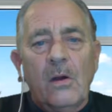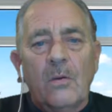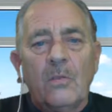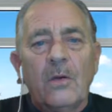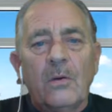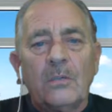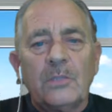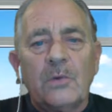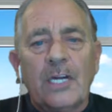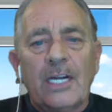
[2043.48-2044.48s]
we always
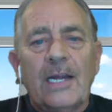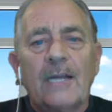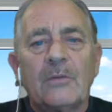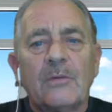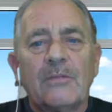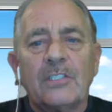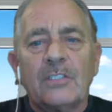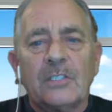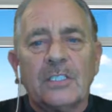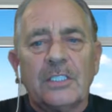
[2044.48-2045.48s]
want to connect with
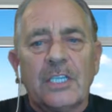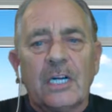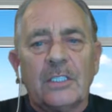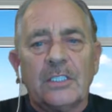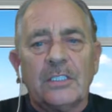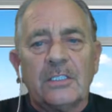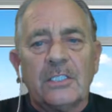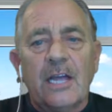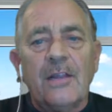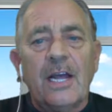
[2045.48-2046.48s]
physical intelligence
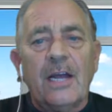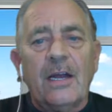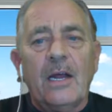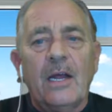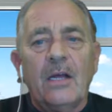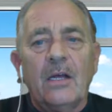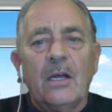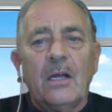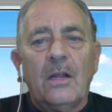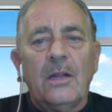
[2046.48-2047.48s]
and then
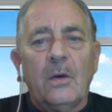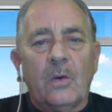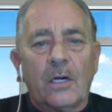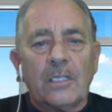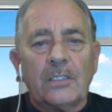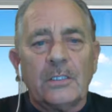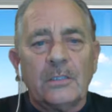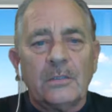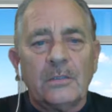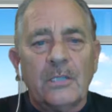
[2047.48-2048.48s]
the organs,
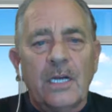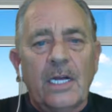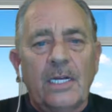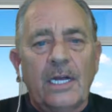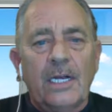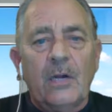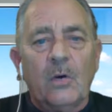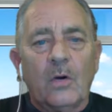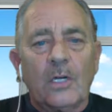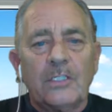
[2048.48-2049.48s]
and then the
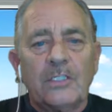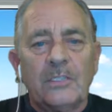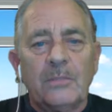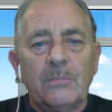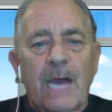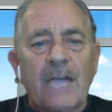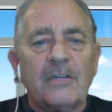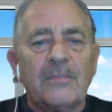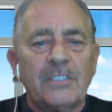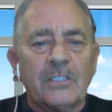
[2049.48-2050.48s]
organs to back to
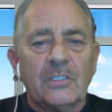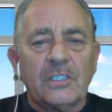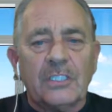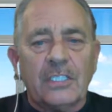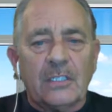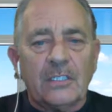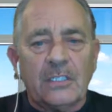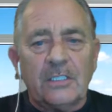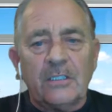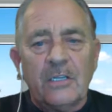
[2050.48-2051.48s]
physical
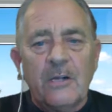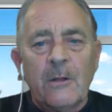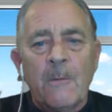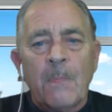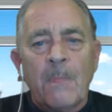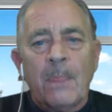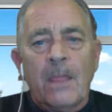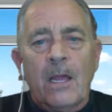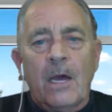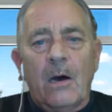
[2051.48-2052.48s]
intelligence,
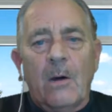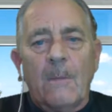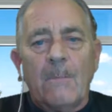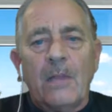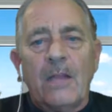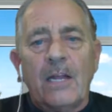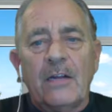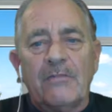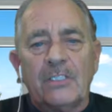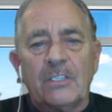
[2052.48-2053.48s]
and then the
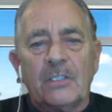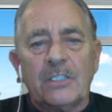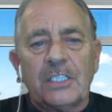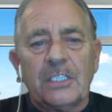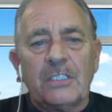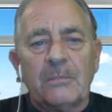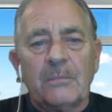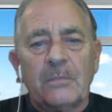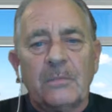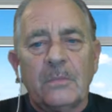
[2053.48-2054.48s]
physical system
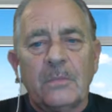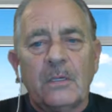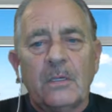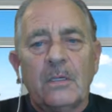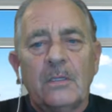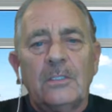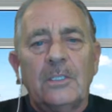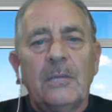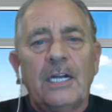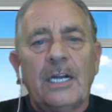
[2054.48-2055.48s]
to
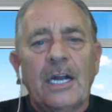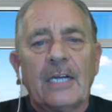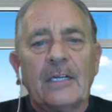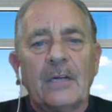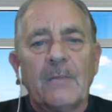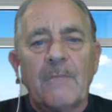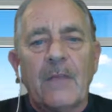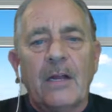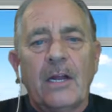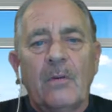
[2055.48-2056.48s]
be connected,
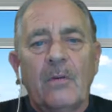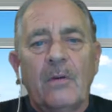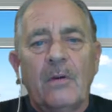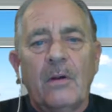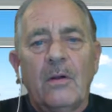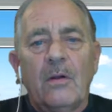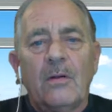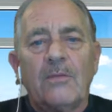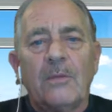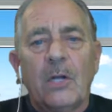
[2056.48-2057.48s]
and then
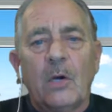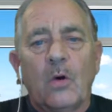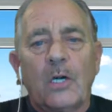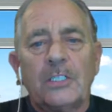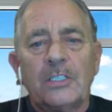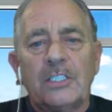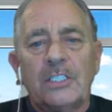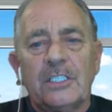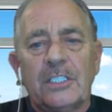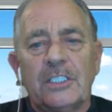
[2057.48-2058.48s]
from the organs to the
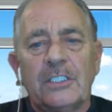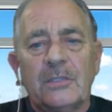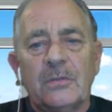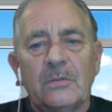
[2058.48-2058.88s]
tissue,